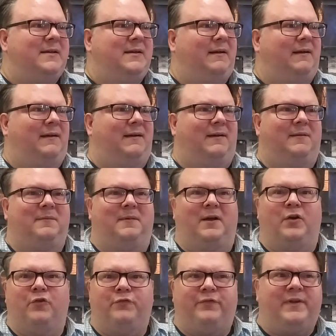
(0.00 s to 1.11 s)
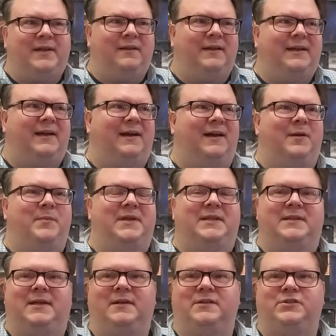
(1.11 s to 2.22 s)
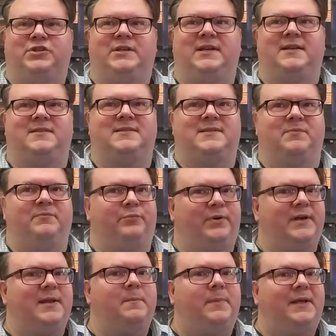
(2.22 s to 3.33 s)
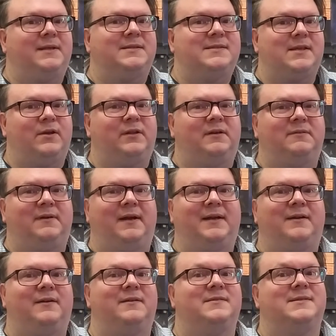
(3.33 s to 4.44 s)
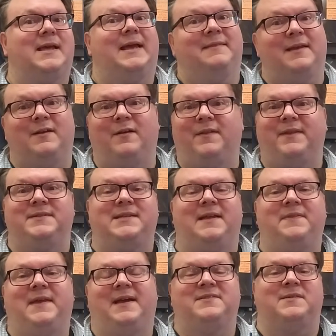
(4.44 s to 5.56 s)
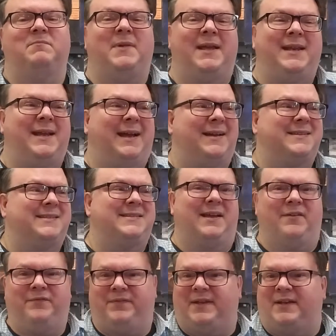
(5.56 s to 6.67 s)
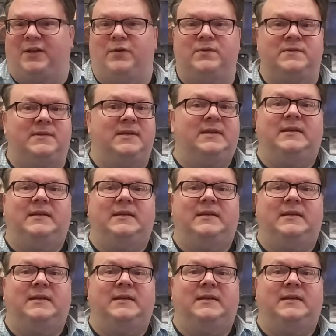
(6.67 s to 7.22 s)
um, Ophelia, I mean, there, she had some pretty big solo records, and then all the 10,000 Maniacs stuff that goes